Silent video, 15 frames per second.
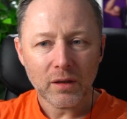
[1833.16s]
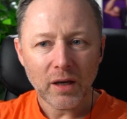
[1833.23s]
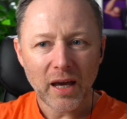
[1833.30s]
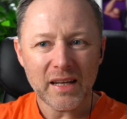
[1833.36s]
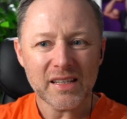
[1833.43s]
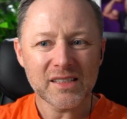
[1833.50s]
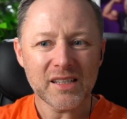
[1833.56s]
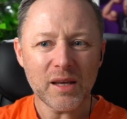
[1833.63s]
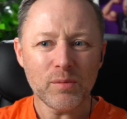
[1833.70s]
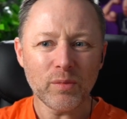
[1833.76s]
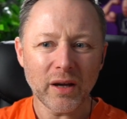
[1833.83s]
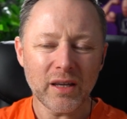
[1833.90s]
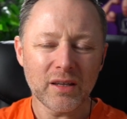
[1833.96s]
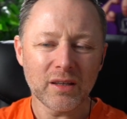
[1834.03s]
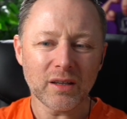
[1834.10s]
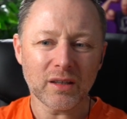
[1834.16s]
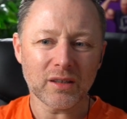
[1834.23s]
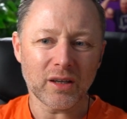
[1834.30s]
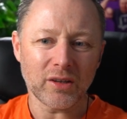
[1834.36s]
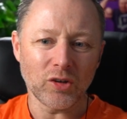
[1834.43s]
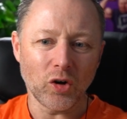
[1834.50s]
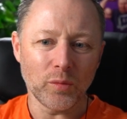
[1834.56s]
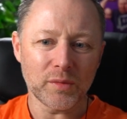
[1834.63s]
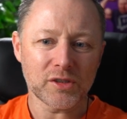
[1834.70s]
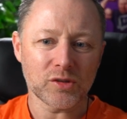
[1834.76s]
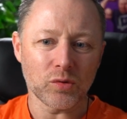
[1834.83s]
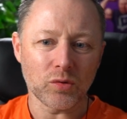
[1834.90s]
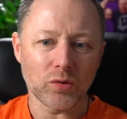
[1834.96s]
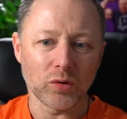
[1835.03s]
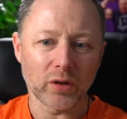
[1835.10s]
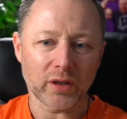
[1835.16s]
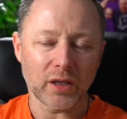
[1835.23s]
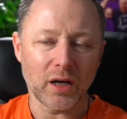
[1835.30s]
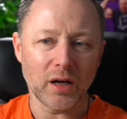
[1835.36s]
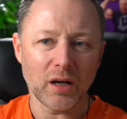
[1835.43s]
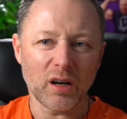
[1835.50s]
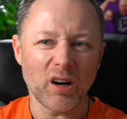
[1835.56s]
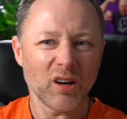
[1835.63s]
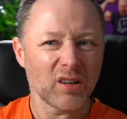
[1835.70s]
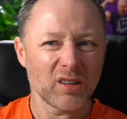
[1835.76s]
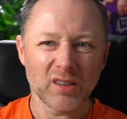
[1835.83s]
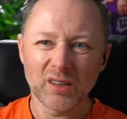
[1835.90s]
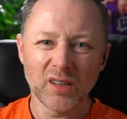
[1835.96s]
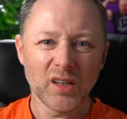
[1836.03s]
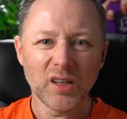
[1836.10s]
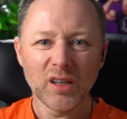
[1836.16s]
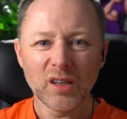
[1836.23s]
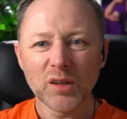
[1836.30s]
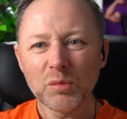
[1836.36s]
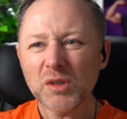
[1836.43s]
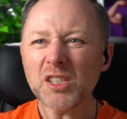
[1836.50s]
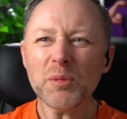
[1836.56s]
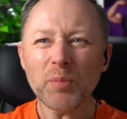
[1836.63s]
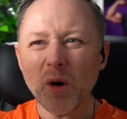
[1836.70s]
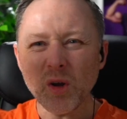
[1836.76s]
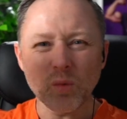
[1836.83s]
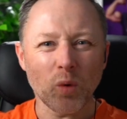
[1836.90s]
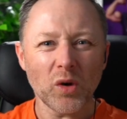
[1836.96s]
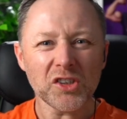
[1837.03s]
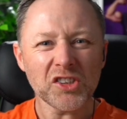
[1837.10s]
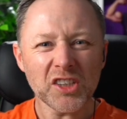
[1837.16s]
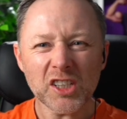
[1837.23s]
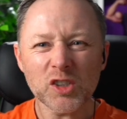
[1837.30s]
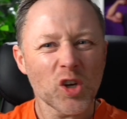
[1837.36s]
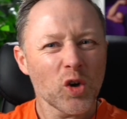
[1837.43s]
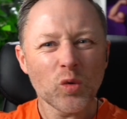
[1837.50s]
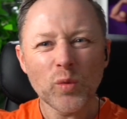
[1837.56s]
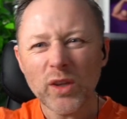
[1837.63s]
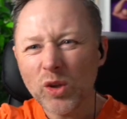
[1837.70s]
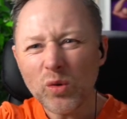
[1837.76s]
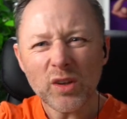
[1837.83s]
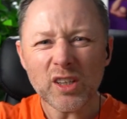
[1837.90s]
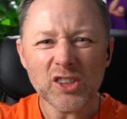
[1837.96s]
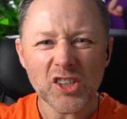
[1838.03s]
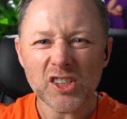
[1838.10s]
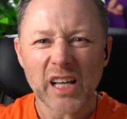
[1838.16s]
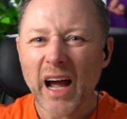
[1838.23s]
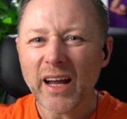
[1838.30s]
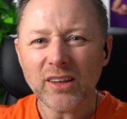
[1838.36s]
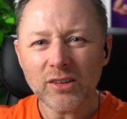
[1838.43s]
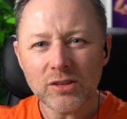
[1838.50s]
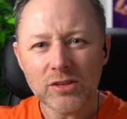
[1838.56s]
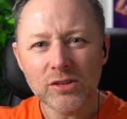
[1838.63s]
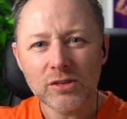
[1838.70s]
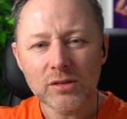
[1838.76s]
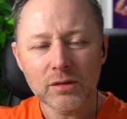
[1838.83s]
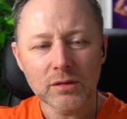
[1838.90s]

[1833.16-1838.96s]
In the same way, you almost don't go like that. Ugh, what's the point in watching this? We know they're just actors.